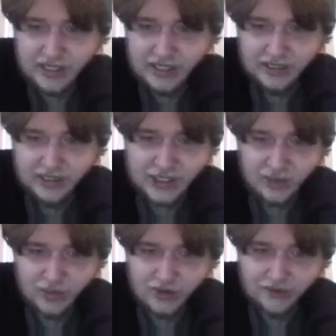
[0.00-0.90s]
Next to
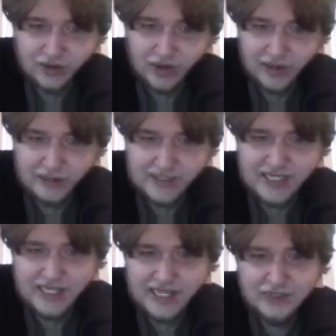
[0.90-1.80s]
her on the far right was
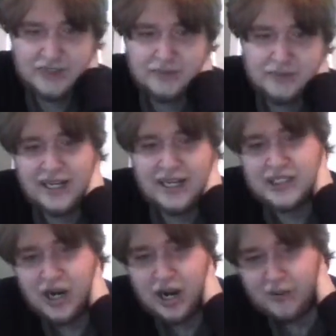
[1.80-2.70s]
an angel with a black
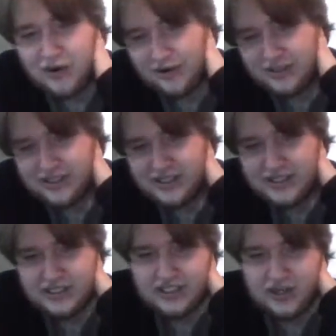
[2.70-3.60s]
star mark.
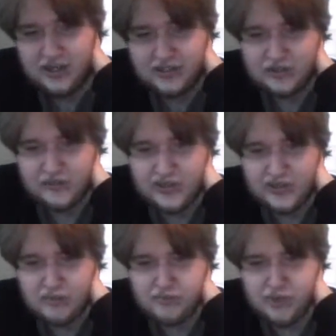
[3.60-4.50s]
She had long silver
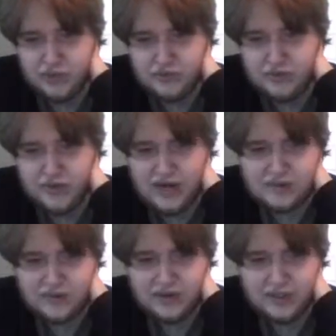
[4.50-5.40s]
hair, dark blue
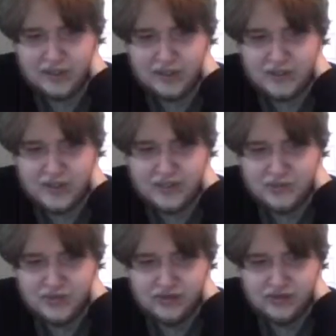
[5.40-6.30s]
eyes, wearing a black dress
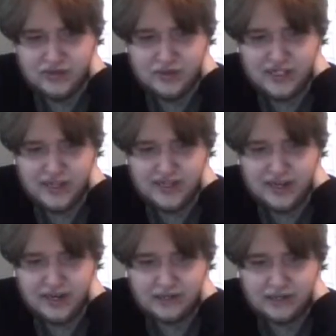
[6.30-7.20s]
with silver boots, and
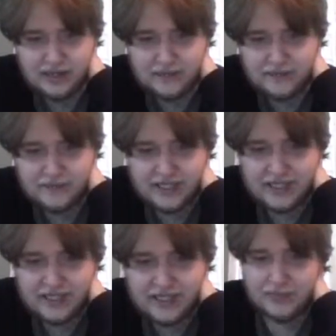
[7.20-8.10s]
had
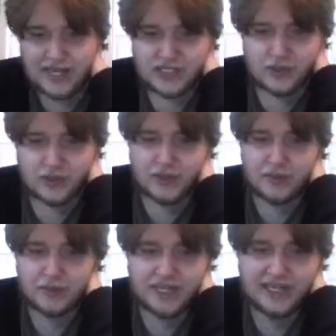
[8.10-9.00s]
a black sword with a
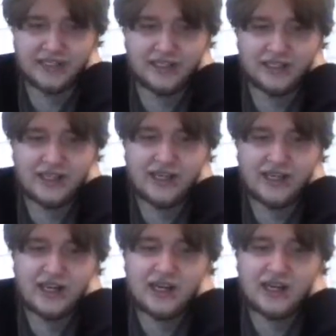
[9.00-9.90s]
purple handle.
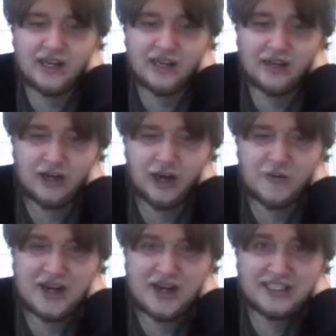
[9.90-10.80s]
Oh
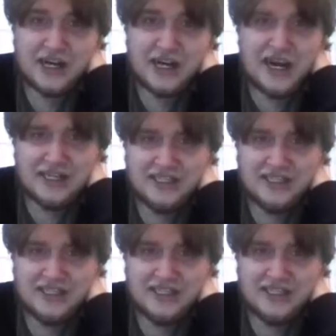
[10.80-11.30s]
my god.